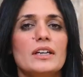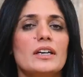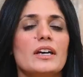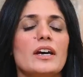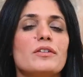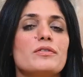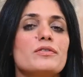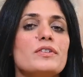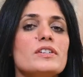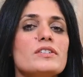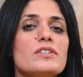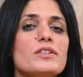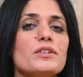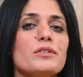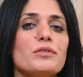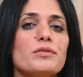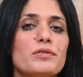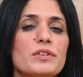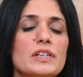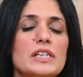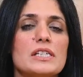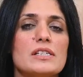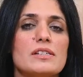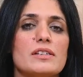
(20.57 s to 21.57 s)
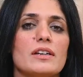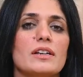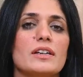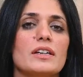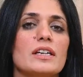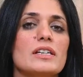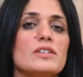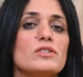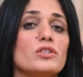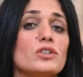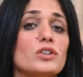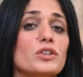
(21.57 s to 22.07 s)
A visitor visa
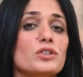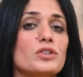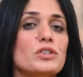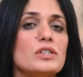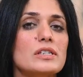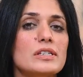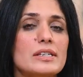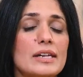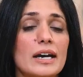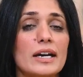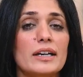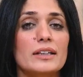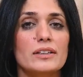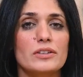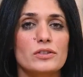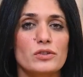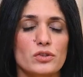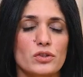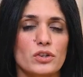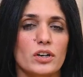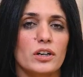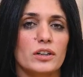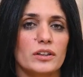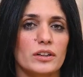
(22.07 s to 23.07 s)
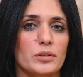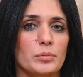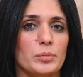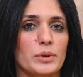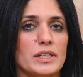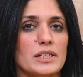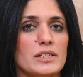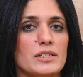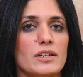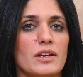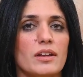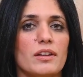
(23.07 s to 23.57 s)
is your status
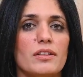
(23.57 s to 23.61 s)
document.